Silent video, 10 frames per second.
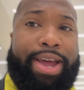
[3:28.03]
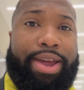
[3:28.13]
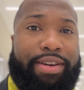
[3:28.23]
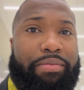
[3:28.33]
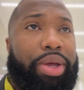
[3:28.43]

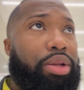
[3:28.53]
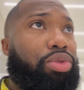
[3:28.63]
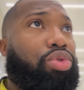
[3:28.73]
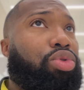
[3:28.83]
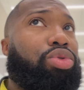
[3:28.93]
have made
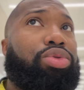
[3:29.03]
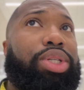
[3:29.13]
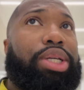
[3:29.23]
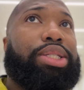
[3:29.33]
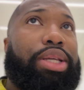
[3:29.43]
it through
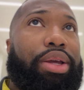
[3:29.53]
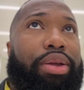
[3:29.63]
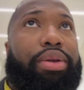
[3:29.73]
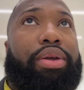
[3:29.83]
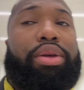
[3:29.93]

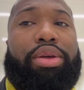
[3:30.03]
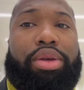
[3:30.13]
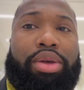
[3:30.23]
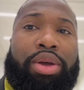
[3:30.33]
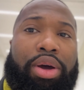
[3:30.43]
TSA.
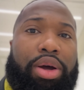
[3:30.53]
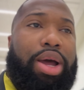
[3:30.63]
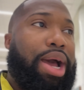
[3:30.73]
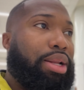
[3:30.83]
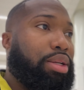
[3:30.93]

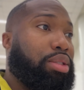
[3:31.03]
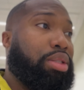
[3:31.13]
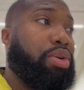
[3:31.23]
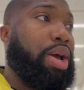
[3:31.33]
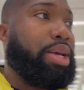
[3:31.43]
Alex
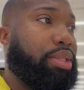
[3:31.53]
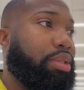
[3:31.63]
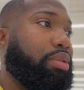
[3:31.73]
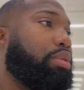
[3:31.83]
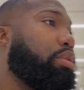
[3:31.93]
still
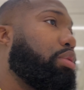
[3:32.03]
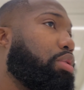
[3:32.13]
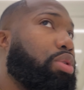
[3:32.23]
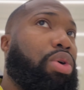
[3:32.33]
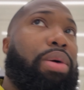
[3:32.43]
hasn't.
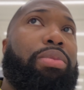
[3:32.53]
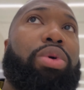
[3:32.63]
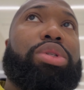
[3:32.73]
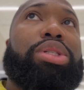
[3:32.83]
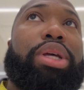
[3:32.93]
So I'm
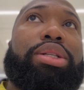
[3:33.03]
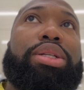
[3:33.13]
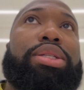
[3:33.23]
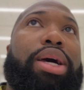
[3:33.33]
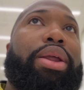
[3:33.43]
going to stand
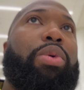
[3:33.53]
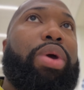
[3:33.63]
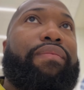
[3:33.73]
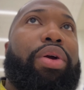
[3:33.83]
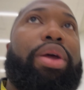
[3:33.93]
to the side and
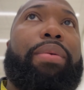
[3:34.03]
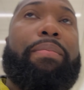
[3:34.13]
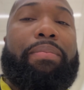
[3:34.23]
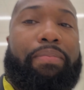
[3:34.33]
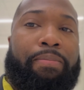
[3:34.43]
wait for
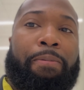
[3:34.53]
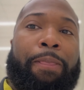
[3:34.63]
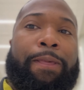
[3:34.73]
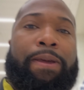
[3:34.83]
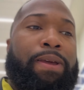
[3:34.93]
him
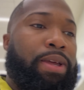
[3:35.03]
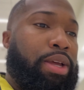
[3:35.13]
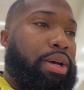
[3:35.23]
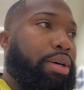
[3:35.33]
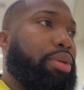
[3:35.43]

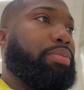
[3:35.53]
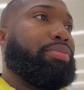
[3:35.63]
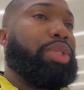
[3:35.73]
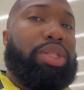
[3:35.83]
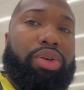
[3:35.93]

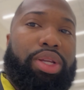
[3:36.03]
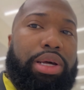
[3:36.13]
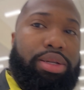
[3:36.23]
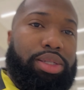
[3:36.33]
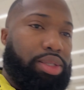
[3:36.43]
until he
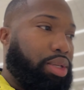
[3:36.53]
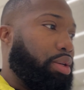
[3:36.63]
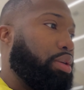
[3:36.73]
does.